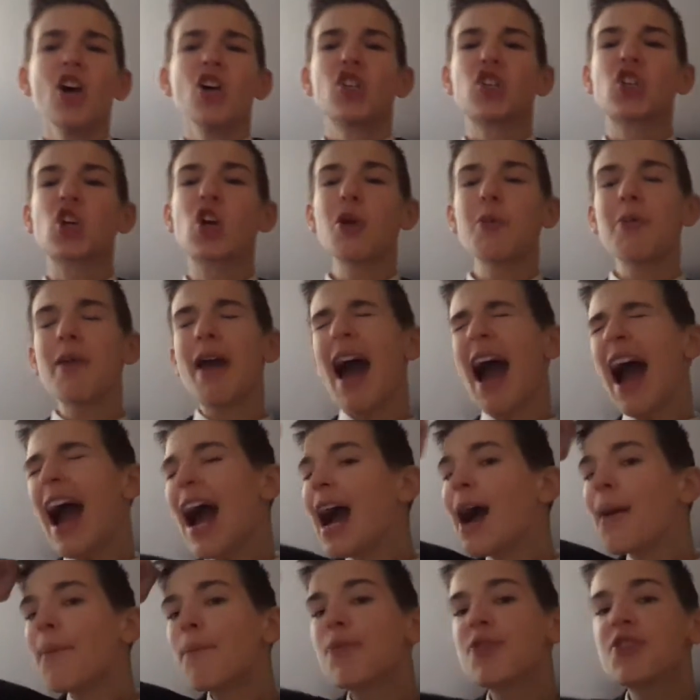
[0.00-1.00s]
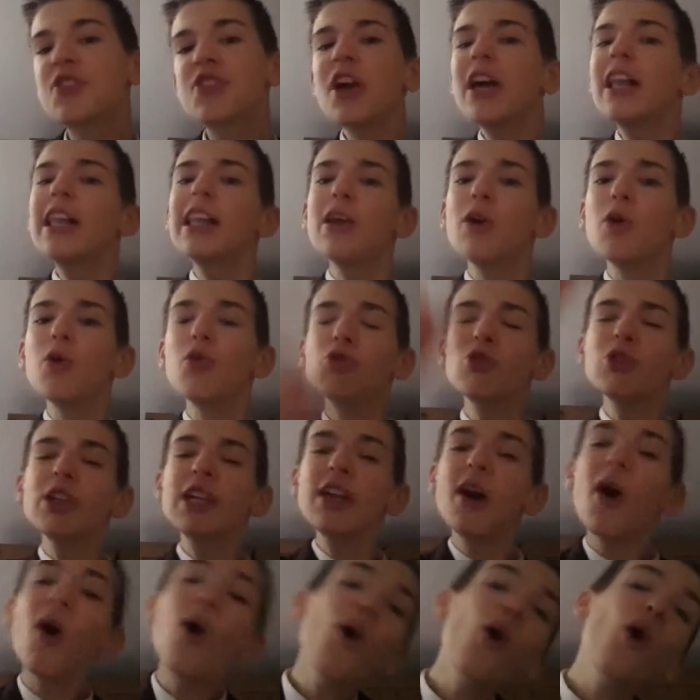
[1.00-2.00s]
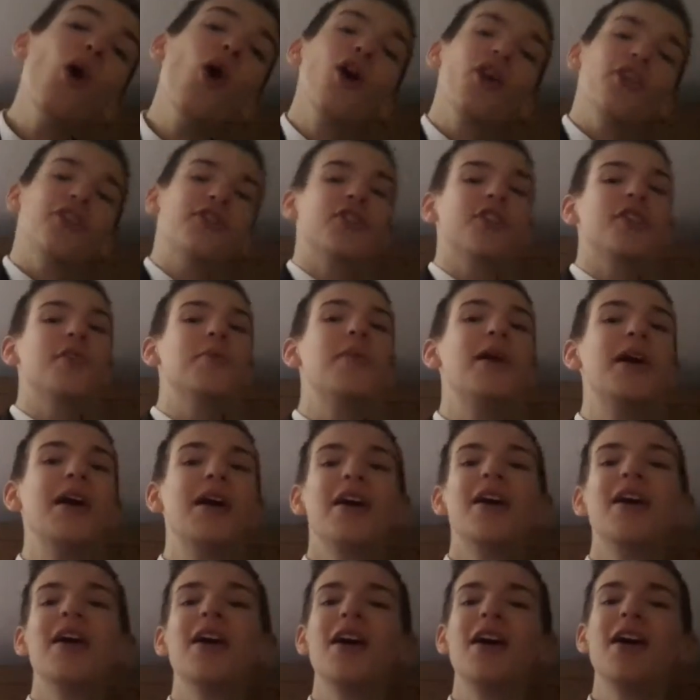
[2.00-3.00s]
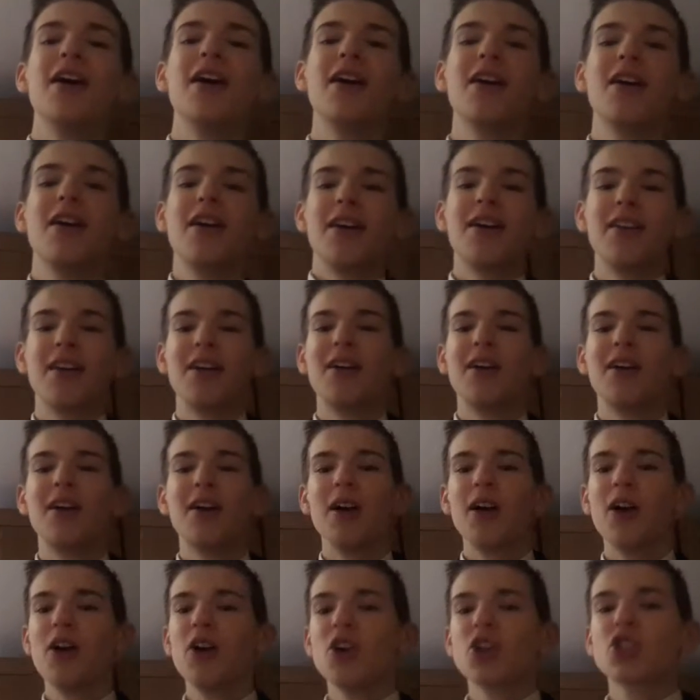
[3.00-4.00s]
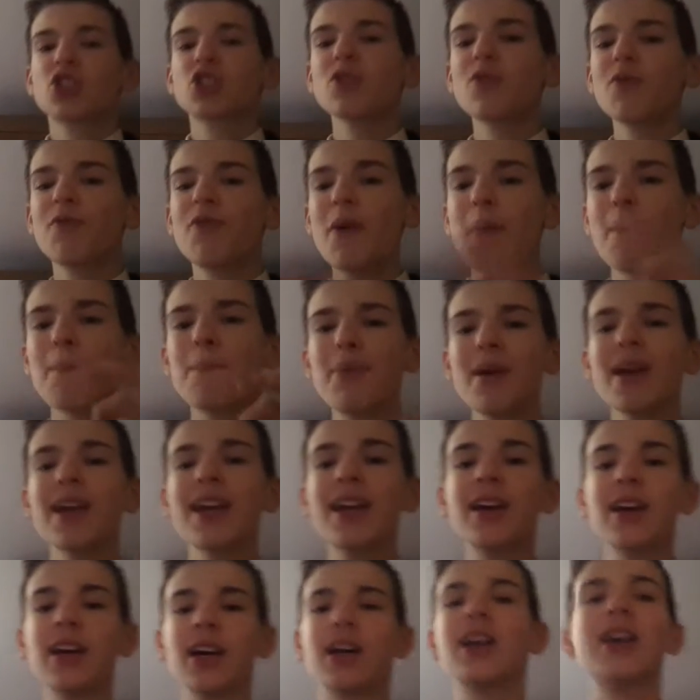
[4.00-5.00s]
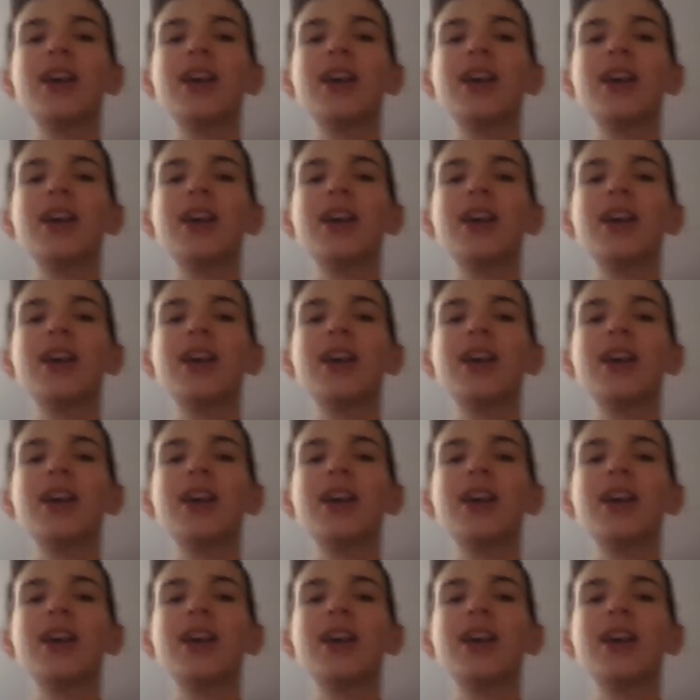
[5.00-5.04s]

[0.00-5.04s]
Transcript: It's gonna be absolutely awesome. Something big.